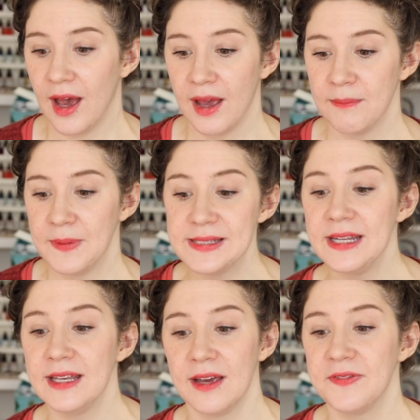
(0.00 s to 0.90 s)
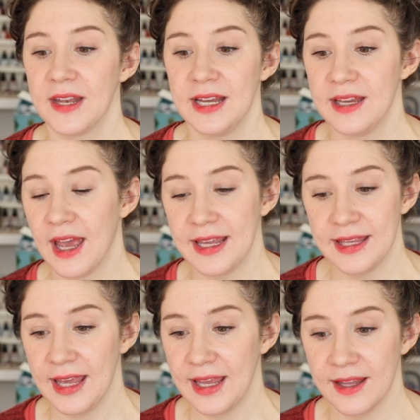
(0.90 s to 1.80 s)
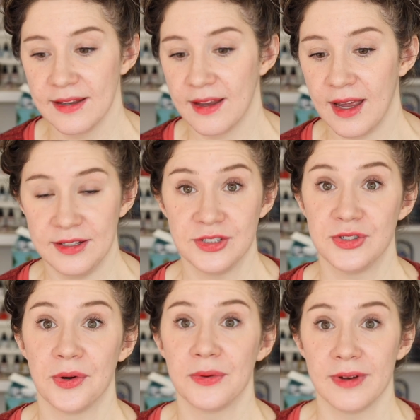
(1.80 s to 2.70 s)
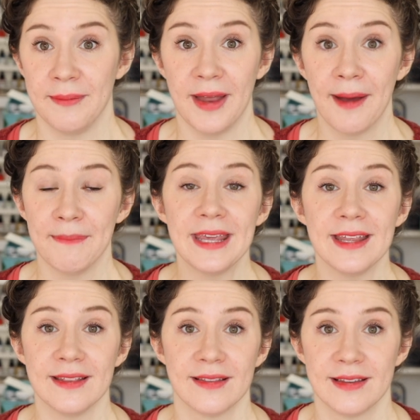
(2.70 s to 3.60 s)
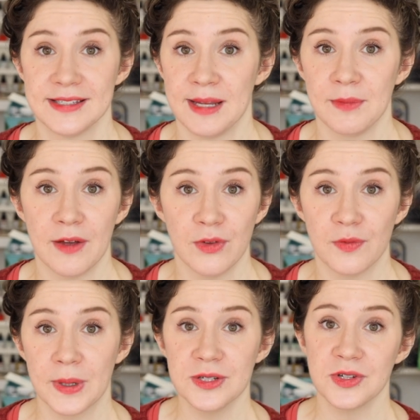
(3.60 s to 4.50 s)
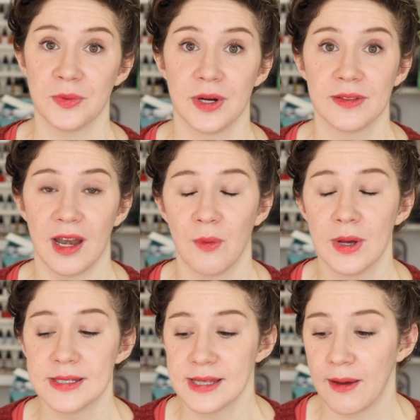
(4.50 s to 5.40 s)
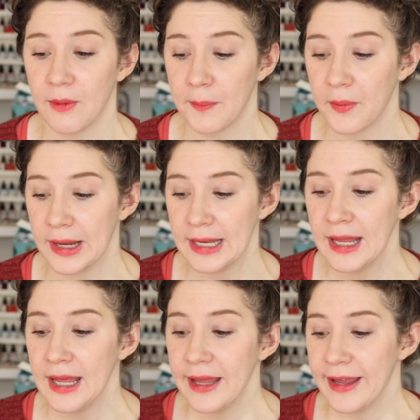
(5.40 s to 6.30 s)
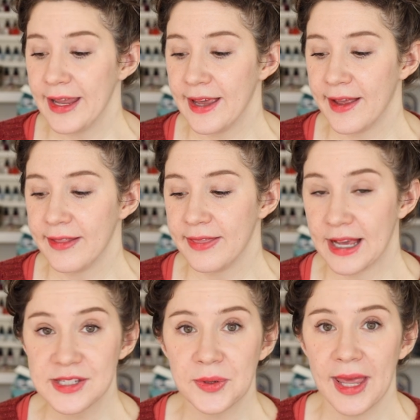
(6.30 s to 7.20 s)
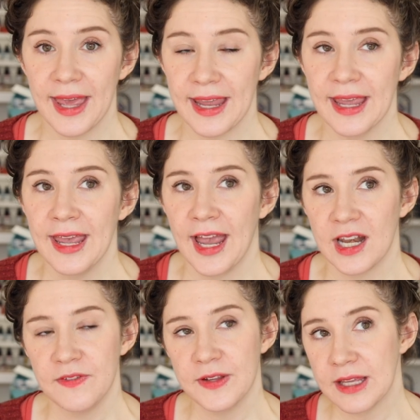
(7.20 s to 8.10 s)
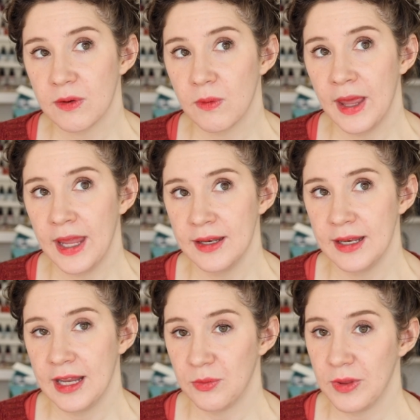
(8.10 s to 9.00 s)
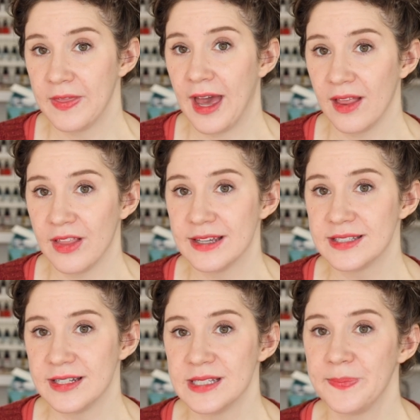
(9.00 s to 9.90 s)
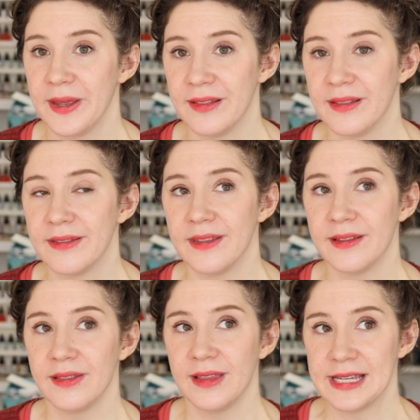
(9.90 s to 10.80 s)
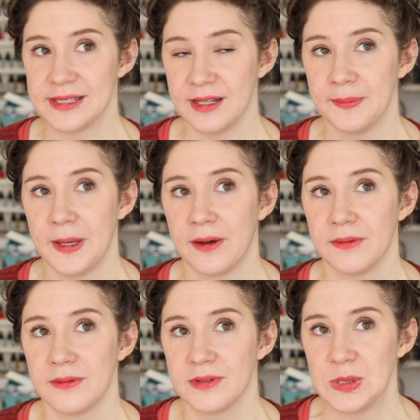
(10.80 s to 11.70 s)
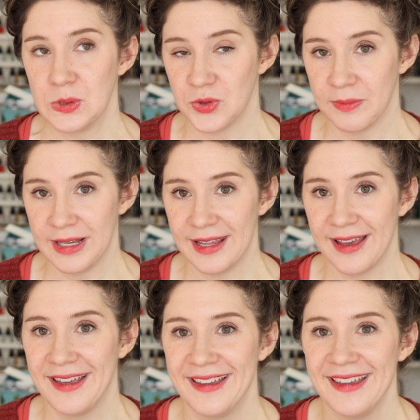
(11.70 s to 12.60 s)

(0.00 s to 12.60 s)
I'm busy enough that I, I can't, I just don't, I'm not making the same level of personal work that I was at one point. And that's okay. And I feel like hand in hand with that lesson has been the lesson about social media,